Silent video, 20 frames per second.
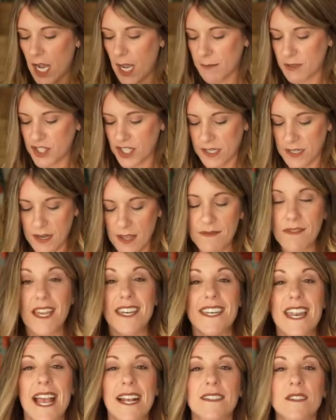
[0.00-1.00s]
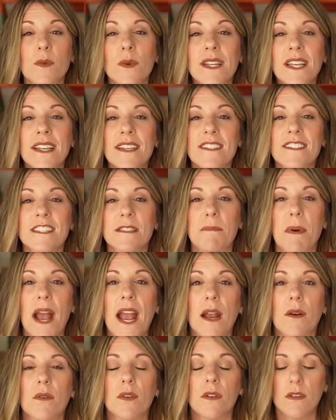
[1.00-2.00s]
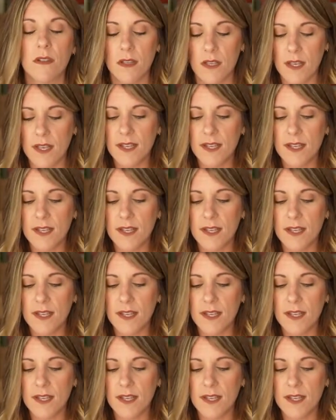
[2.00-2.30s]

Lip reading: option. The next one is spiral.